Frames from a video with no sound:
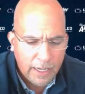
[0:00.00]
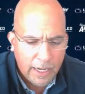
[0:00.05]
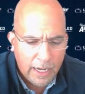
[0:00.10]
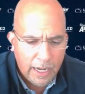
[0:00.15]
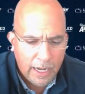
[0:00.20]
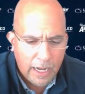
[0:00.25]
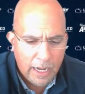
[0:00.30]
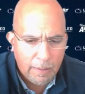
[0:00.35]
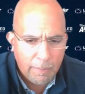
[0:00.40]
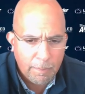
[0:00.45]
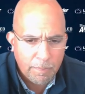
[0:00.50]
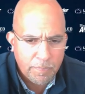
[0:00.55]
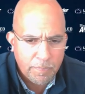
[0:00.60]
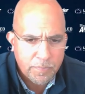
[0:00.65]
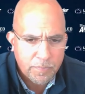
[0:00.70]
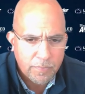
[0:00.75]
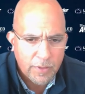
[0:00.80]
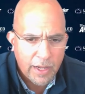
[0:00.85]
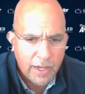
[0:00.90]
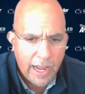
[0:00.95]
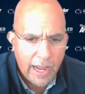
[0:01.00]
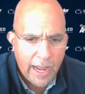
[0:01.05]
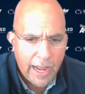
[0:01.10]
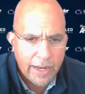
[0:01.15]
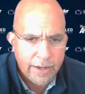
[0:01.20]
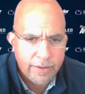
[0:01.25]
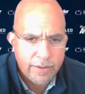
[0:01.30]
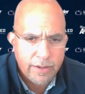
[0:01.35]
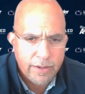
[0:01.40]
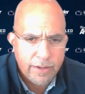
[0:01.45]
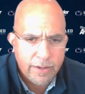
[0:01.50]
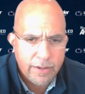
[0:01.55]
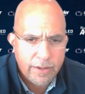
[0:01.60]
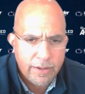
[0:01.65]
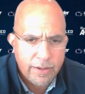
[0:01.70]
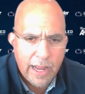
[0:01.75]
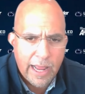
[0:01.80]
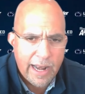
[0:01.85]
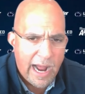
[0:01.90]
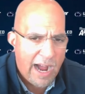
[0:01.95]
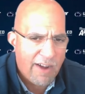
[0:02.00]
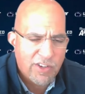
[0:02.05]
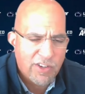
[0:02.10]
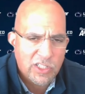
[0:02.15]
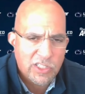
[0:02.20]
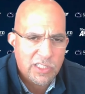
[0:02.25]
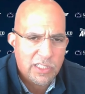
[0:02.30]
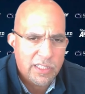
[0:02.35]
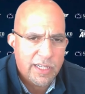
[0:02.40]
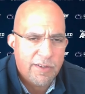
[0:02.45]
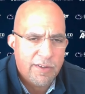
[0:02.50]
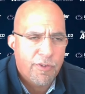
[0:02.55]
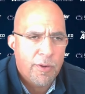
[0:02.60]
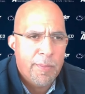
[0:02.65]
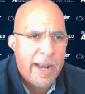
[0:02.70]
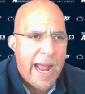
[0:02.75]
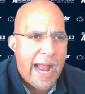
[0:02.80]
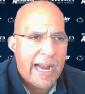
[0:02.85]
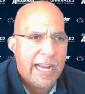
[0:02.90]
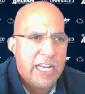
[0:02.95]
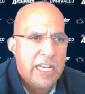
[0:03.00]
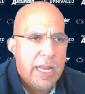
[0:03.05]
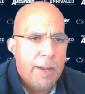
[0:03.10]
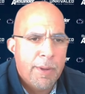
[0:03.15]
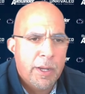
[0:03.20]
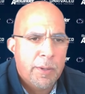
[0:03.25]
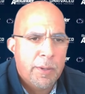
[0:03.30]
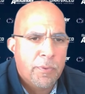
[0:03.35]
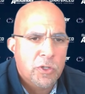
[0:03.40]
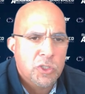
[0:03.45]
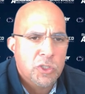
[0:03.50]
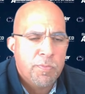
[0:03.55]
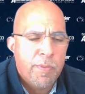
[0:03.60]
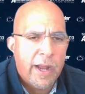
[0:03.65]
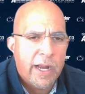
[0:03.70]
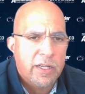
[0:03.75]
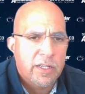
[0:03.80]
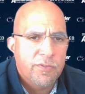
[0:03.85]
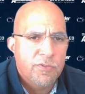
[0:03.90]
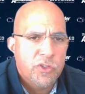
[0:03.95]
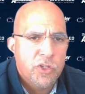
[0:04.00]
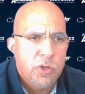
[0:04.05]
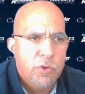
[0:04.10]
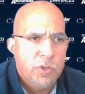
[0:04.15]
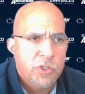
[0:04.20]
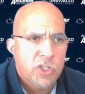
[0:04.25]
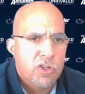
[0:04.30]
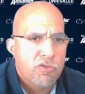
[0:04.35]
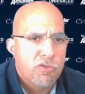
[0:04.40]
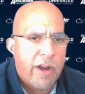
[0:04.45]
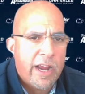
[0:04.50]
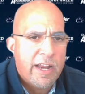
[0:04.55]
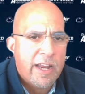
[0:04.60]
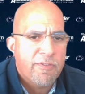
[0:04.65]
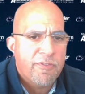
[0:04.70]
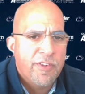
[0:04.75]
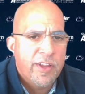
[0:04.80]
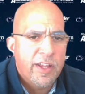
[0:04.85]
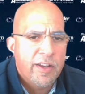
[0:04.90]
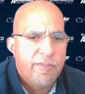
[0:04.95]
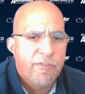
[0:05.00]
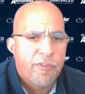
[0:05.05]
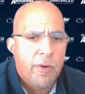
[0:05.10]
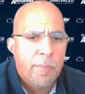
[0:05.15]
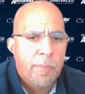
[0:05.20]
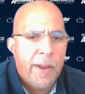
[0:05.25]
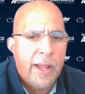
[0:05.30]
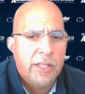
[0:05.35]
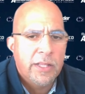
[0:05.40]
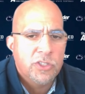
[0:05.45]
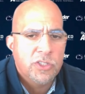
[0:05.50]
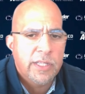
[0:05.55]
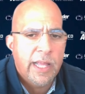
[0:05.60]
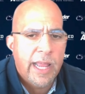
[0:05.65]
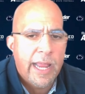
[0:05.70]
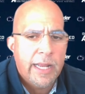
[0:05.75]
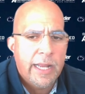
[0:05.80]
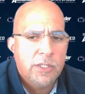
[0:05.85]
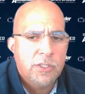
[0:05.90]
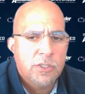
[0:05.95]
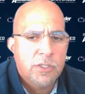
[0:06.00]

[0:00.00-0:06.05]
And obviously from an academic perspective, too, is a great fit for Penn State.